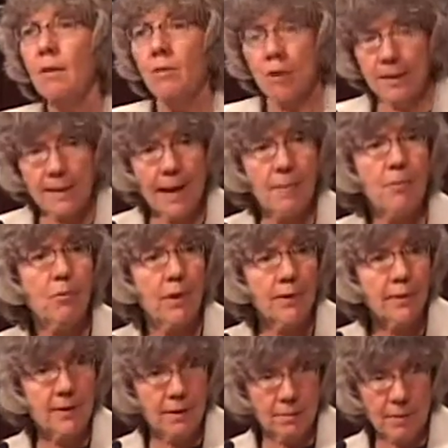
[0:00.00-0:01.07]
for example, one
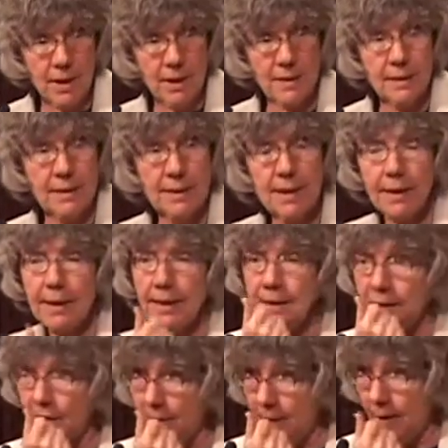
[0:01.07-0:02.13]
thing the mullahs did
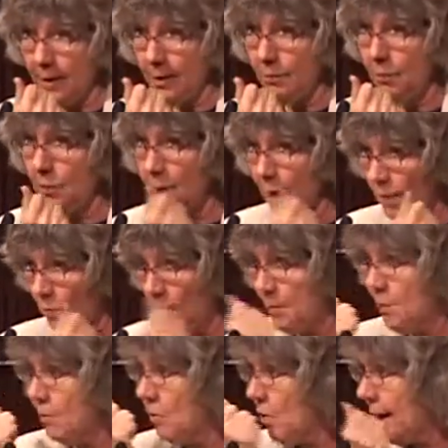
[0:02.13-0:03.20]
is if a young
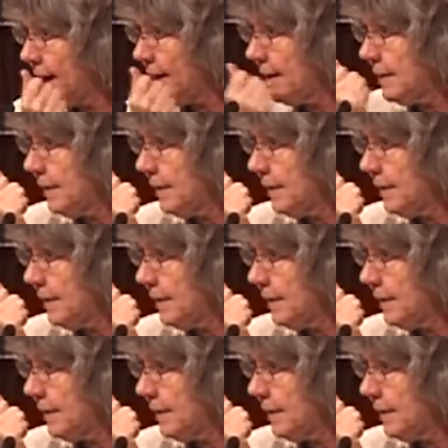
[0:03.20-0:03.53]
woman wore any